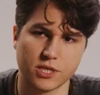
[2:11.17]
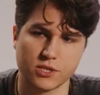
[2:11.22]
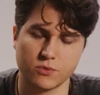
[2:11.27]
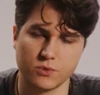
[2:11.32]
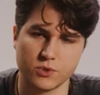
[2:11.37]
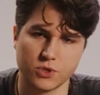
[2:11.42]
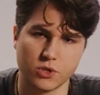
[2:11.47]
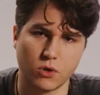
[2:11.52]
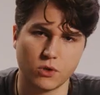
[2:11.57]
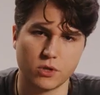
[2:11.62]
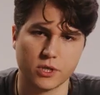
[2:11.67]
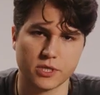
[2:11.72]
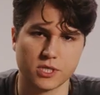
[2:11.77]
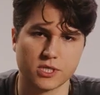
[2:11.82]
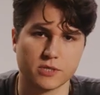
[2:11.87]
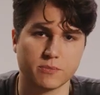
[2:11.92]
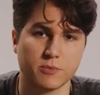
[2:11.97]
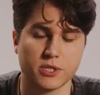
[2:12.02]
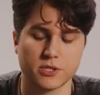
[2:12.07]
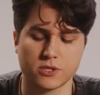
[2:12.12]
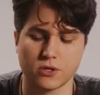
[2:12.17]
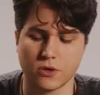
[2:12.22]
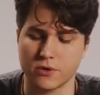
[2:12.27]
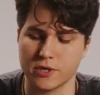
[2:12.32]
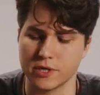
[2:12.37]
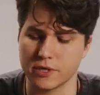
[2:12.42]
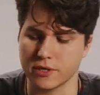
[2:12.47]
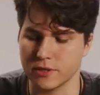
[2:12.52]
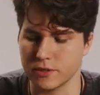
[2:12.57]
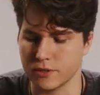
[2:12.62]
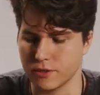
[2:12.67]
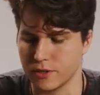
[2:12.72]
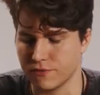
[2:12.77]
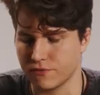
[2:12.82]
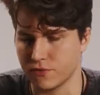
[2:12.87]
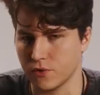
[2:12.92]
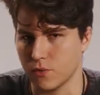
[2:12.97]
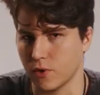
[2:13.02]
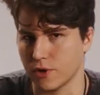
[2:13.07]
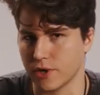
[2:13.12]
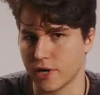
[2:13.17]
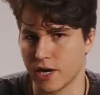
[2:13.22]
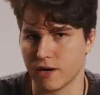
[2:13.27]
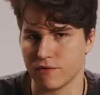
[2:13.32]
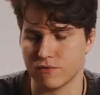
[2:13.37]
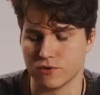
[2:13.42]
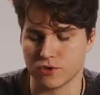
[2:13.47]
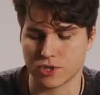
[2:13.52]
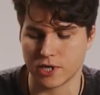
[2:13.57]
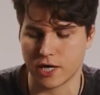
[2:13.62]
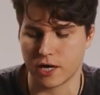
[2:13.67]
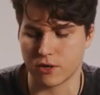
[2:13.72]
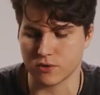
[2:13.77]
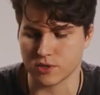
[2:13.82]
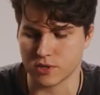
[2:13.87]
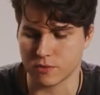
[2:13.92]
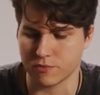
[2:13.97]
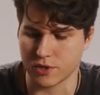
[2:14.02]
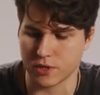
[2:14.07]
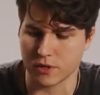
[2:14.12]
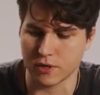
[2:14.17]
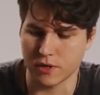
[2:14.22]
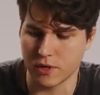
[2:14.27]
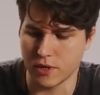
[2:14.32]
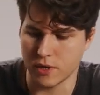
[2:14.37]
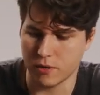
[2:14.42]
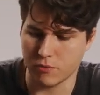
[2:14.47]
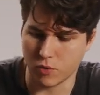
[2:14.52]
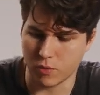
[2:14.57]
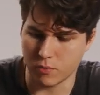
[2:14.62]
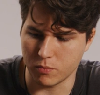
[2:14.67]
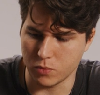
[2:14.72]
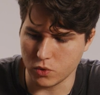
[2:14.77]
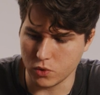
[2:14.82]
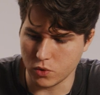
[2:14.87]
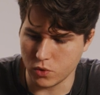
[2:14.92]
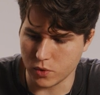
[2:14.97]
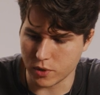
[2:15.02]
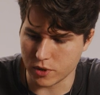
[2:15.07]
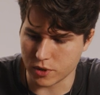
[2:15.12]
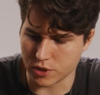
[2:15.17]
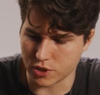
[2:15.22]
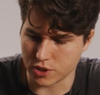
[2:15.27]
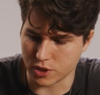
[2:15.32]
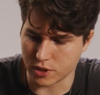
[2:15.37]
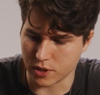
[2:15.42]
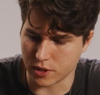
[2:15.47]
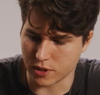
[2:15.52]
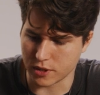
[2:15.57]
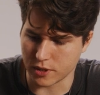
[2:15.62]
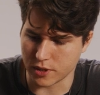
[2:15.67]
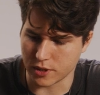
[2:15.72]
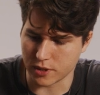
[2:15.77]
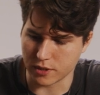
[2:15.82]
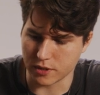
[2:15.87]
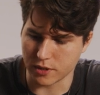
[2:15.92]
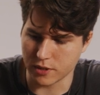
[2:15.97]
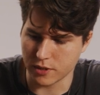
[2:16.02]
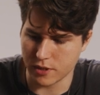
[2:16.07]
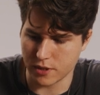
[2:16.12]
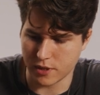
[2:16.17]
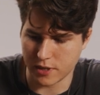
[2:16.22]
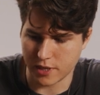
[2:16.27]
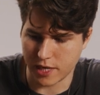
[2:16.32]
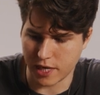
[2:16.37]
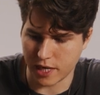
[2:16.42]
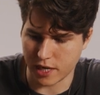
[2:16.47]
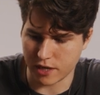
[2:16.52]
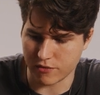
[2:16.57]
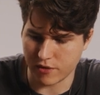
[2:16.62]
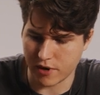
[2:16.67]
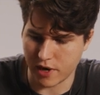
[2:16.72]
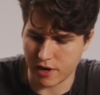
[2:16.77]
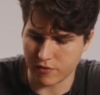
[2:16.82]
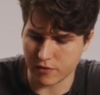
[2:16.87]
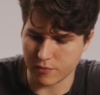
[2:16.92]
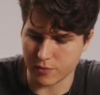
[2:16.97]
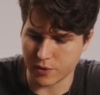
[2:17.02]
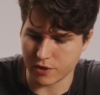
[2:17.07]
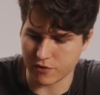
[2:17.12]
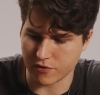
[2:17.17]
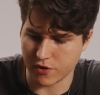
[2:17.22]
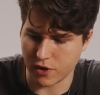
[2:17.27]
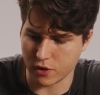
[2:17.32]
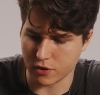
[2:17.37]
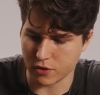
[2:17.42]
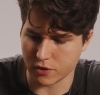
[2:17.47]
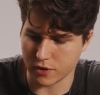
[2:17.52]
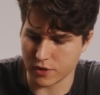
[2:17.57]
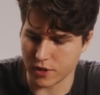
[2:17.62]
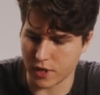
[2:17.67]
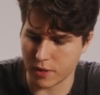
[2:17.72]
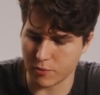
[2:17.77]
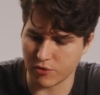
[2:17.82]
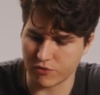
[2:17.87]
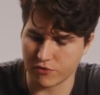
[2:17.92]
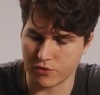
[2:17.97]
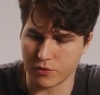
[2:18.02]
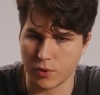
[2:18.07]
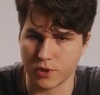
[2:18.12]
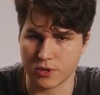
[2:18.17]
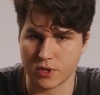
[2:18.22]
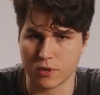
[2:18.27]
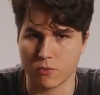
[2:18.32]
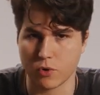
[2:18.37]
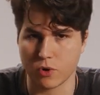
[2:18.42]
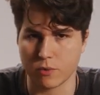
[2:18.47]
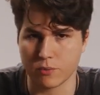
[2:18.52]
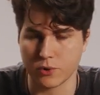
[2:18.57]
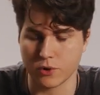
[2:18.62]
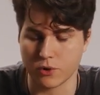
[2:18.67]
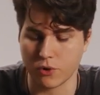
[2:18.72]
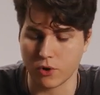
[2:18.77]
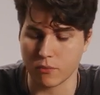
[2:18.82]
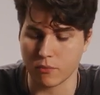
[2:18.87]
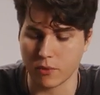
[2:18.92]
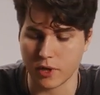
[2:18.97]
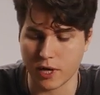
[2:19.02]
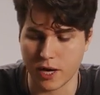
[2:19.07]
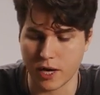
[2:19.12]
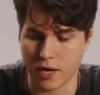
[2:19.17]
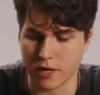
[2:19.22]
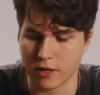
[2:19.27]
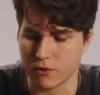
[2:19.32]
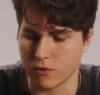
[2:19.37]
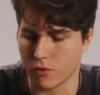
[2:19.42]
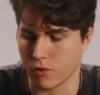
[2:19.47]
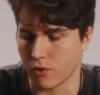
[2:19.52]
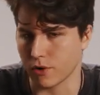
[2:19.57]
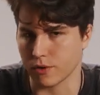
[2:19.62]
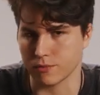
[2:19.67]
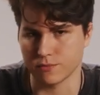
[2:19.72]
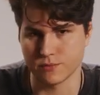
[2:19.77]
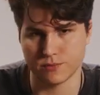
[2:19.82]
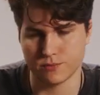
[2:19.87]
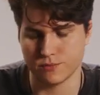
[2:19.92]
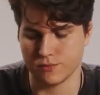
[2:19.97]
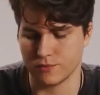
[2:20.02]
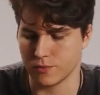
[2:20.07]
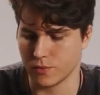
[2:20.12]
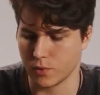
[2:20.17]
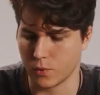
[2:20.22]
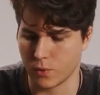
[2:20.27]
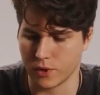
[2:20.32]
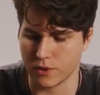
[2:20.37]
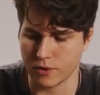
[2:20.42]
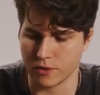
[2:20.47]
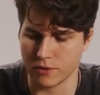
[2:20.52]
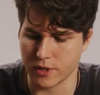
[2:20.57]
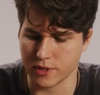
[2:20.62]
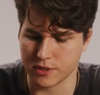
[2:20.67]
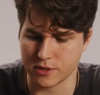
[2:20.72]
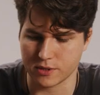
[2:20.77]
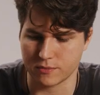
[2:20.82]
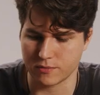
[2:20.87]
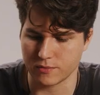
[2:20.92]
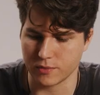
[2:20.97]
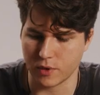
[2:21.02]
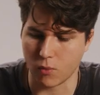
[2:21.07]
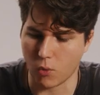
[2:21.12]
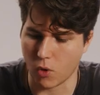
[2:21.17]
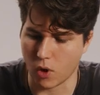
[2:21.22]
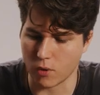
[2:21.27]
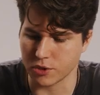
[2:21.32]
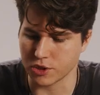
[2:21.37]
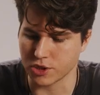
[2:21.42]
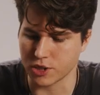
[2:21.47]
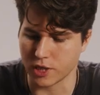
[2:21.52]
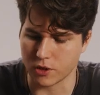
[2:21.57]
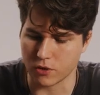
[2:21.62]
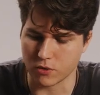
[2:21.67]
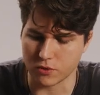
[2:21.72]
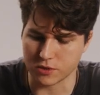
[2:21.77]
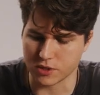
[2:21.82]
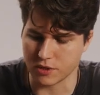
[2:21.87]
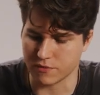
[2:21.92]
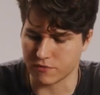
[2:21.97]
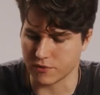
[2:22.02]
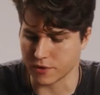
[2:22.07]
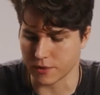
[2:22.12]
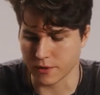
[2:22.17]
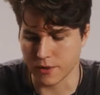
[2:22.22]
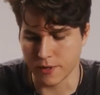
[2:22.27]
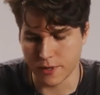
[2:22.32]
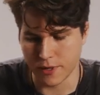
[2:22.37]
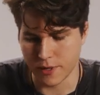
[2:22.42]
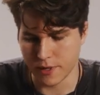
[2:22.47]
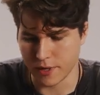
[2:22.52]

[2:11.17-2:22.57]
I guess, what you call like a split toning. If you want to have the shadows a bit more bluish and kind of have a bit of color in them, or if you want them more pure and black, or whether that's a warmer shadow or something.